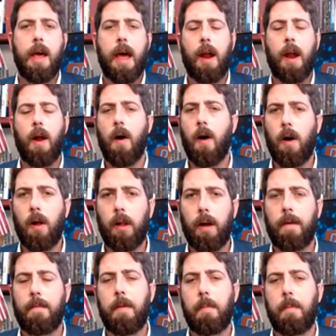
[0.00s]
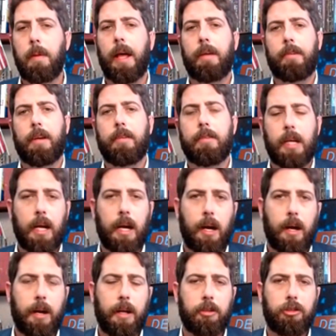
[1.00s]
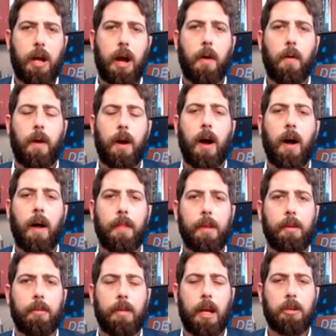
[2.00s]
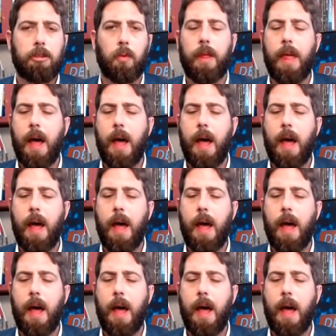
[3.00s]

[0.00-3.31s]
and all of the blessings that God has showered on this nation.